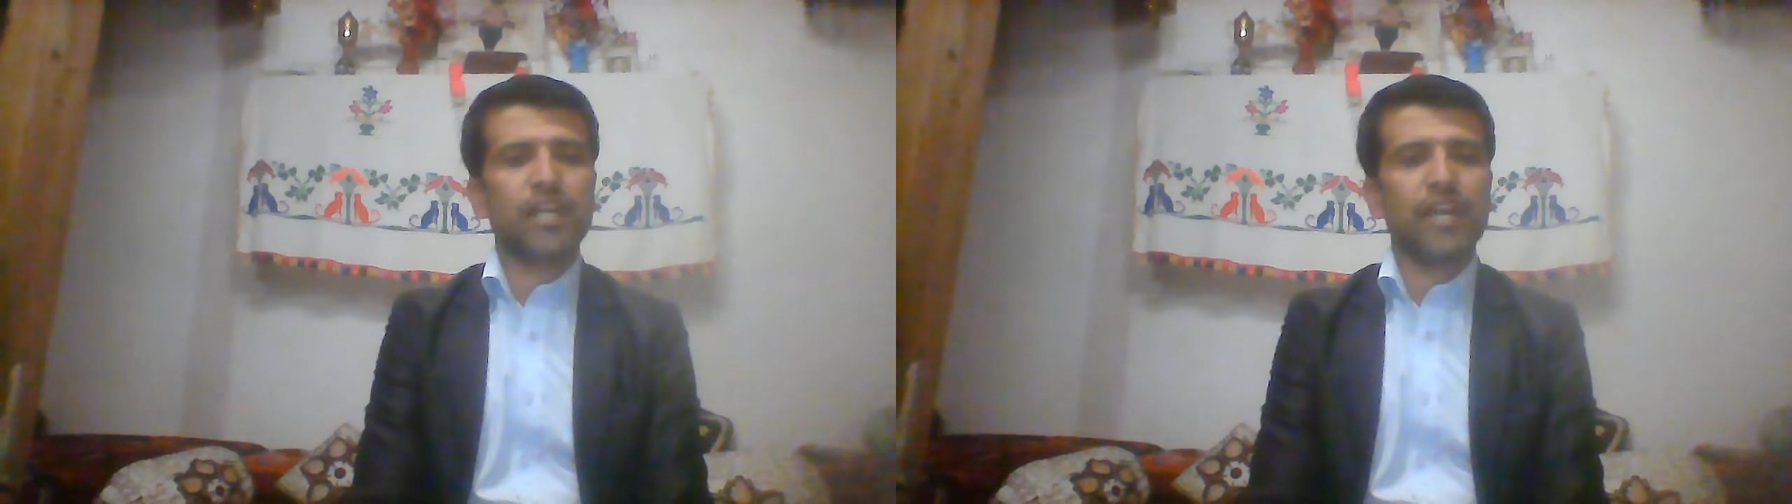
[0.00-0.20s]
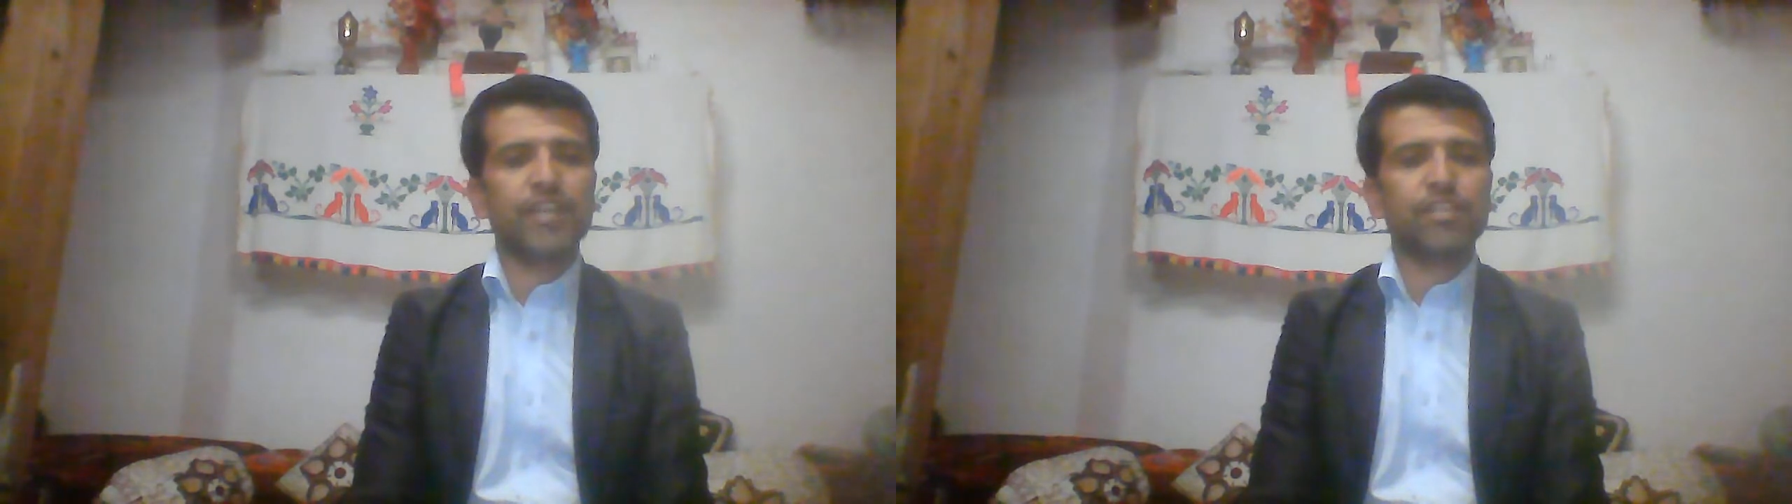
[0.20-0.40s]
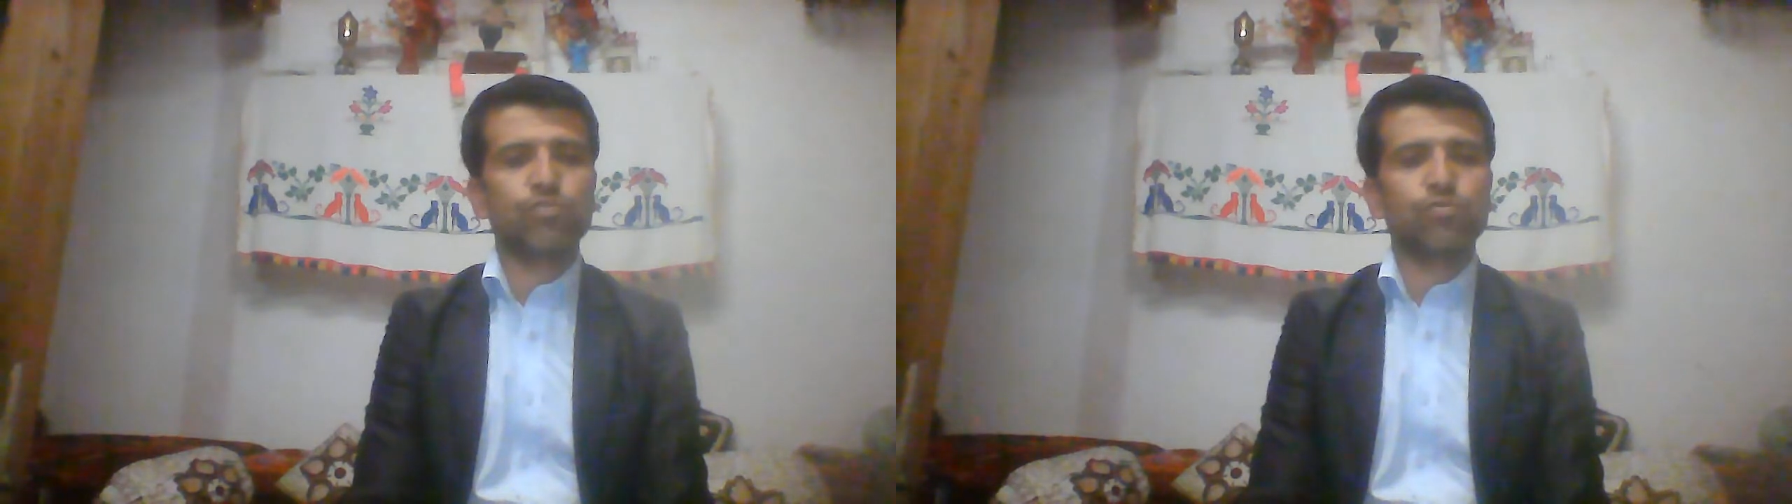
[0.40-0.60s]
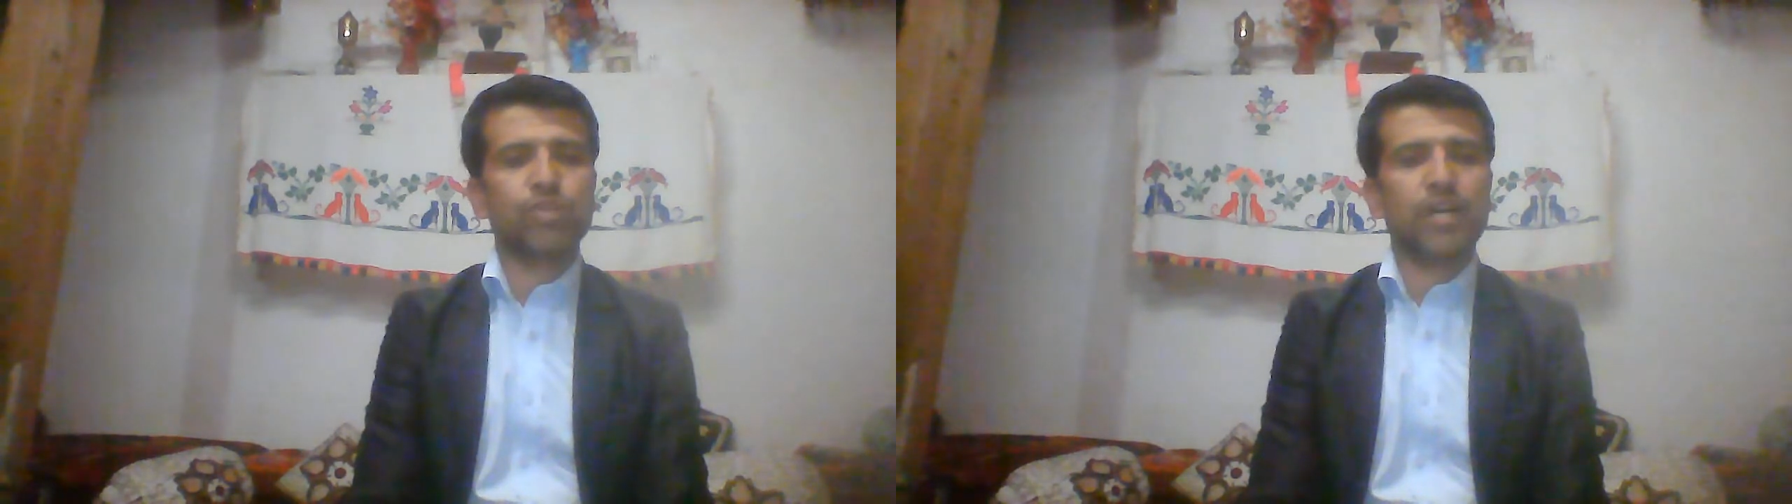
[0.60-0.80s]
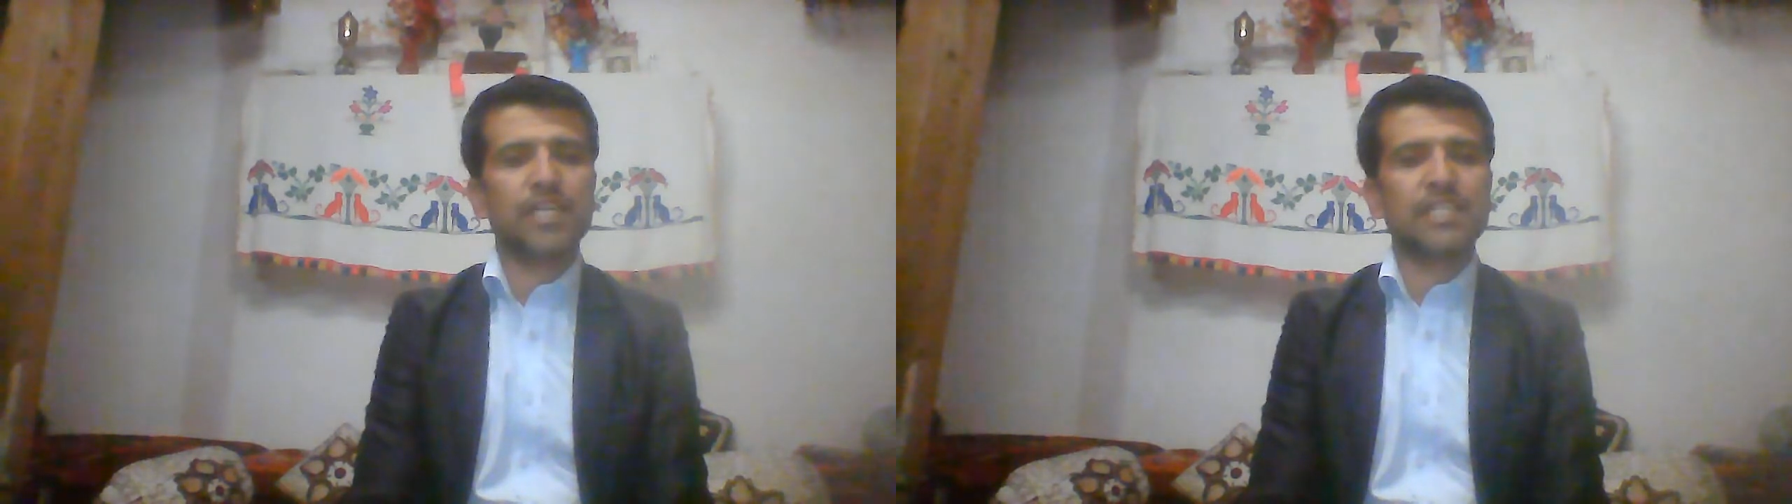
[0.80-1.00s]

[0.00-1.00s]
related to the